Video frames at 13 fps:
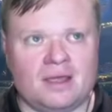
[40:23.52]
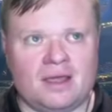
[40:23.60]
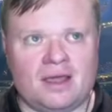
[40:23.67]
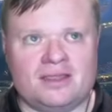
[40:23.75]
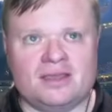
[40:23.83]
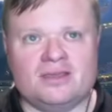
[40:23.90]

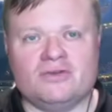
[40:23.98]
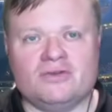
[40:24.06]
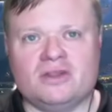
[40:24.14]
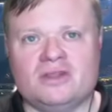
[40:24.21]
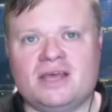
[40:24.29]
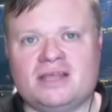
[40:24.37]
I think you
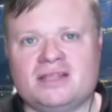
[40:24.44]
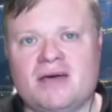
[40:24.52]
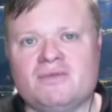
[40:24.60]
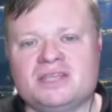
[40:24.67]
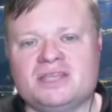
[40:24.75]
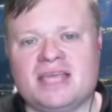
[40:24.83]
could that
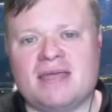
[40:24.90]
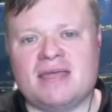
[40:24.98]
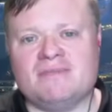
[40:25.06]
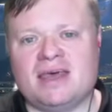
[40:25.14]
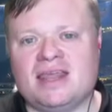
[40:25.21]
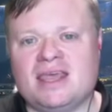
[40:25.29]
that was a
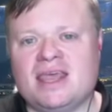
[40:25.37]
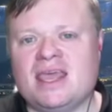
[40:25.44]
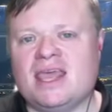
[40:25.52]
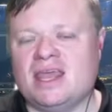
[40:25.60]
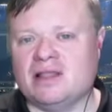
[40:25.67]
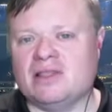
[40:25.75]
game that
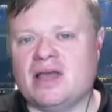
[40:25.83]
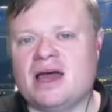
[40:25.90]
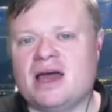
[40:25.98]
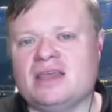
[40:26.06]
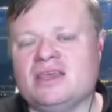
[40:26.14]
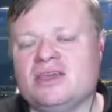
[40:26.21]
in a
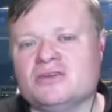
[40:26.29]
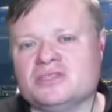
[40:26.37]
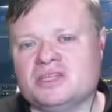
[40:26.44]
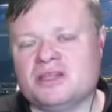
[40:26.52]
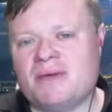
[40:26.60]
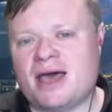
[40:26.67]
lot of
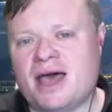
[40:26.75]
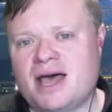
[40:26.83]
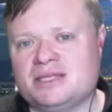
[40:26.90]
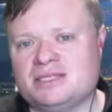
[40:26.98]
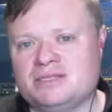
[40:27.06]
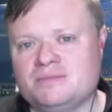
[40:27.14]
years in the
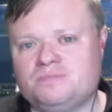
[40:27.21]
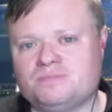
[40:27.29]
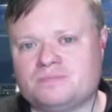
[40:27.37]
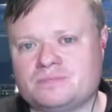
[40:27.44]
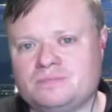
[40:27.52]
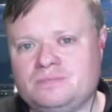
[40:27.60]
past,
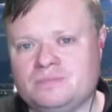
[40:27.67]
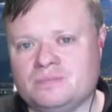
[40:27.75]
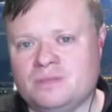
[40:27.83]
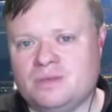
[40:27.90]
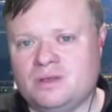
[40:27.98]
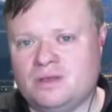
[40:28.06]

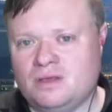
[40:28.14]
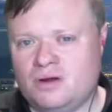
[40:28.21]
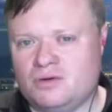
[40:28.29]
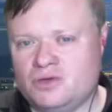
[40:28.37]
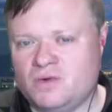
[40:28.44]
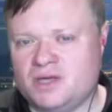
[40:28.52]
you
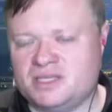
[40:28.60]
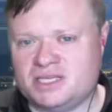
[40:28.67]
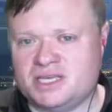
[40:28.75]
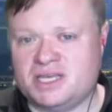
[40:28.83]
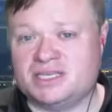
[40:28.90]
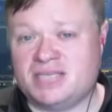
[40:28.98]
know,
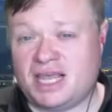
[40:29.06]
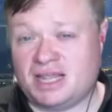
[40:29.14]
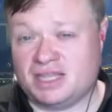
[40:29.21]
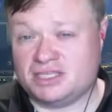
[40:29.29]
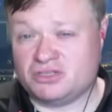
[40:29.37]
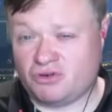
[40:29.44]
USC is at
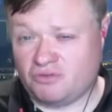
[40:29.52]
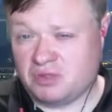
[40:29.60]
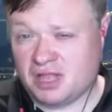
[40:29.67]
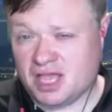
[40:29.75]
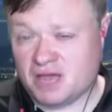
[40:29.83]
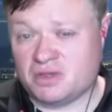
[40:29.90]
least sort of
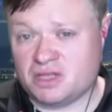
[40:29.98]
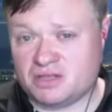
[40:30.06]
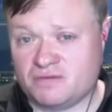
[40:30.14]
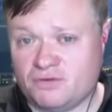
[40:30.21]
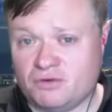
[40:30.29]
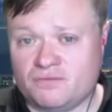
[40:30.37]
playing with
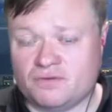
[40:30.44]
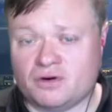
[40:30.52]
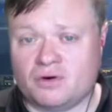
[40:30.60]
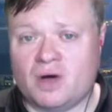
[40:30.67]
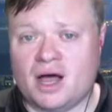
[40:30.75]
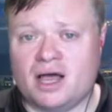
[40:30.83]
its food for
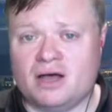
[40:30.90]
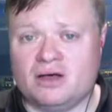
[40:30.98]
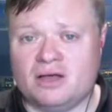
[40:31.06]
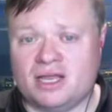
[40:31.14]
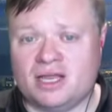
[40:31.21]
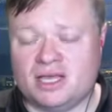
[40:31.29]
a
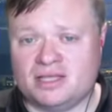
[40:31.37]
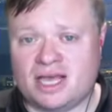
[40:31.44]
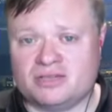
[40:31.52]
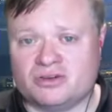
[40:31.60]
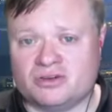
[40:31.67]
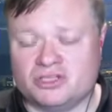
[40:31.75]
while, and it
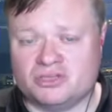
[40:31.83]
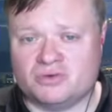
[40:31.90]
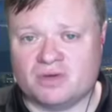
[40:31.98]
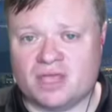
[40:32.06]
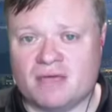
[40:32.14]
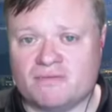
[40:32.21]
that turns
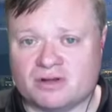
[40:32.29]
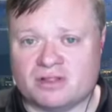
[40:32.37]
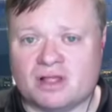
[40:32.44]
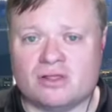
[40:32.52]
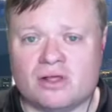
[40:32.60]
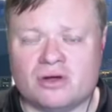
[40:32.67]
into a game for a
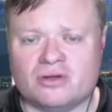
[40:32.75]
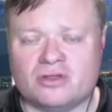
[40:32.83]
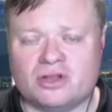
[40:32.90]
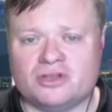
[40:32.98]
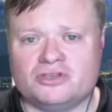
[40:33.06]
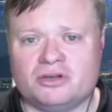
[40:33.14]
mm-hmm. lot longer
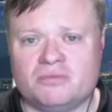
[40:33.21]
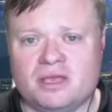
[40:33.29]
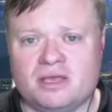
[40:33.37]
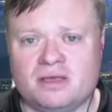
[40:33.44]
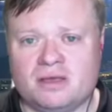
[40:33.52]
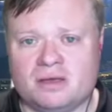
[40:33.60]
than it should
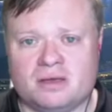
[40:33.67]
be